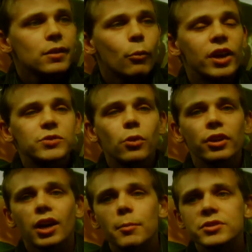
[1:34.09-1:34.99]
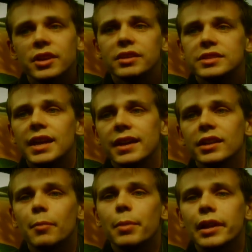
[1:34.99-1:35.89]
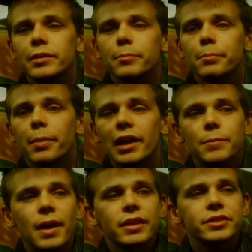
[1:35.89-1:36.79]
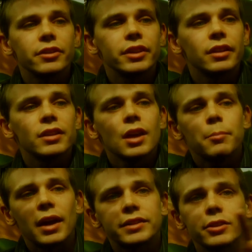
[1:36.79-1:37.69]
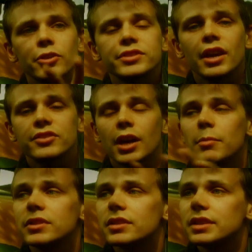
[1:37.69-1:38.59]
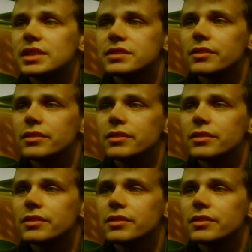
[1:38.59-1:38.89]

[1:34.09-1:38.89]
Wastewater comes in, taken up by the bacteria. Bacterial cells come into these